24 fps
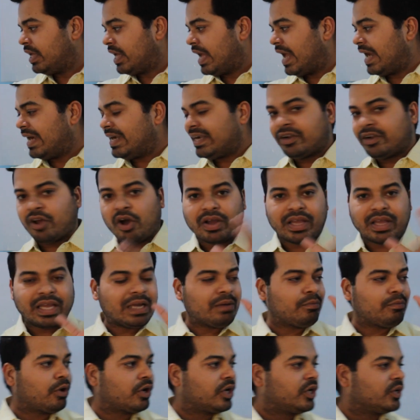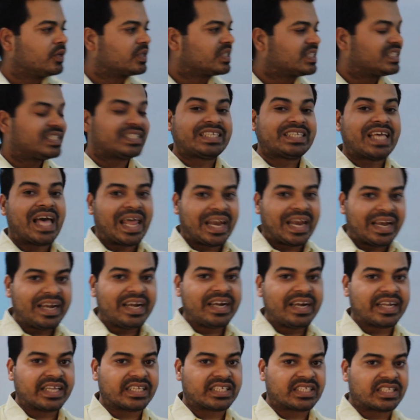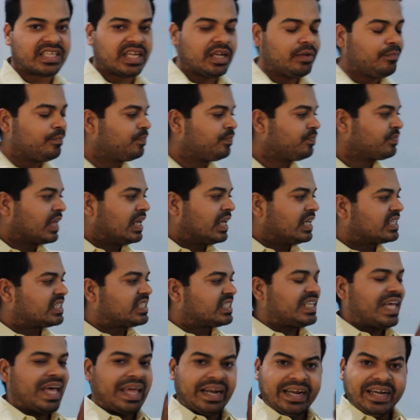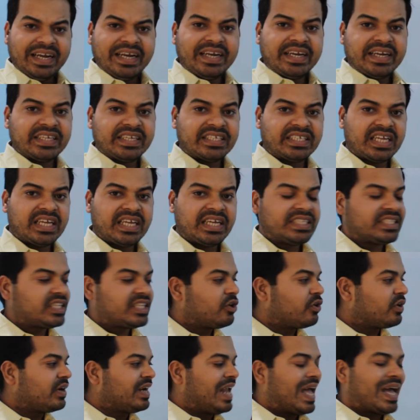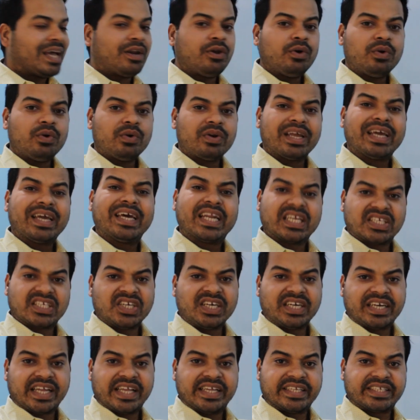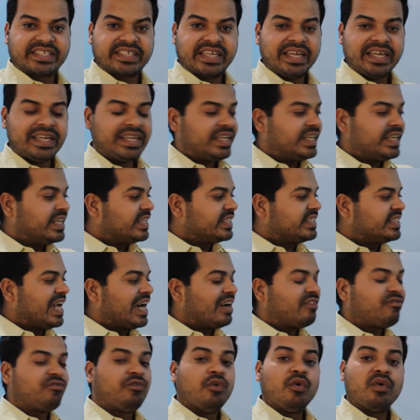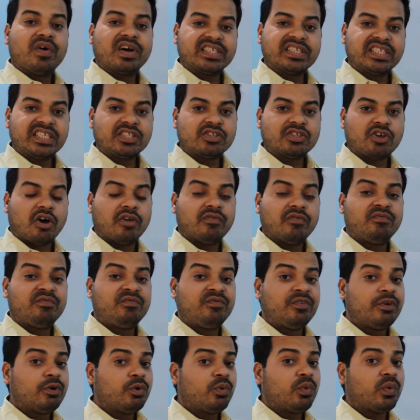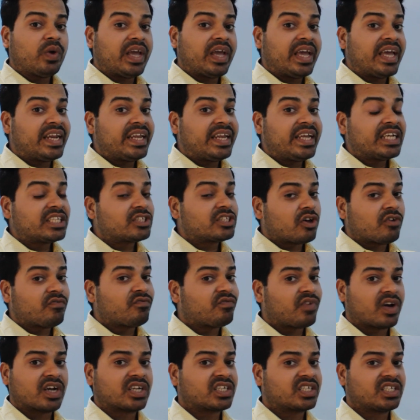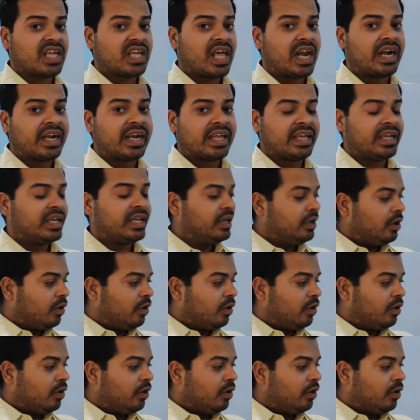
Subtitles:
And talking about your sanity testing is your narrow regression testing that focuses on one or few areas of functionality.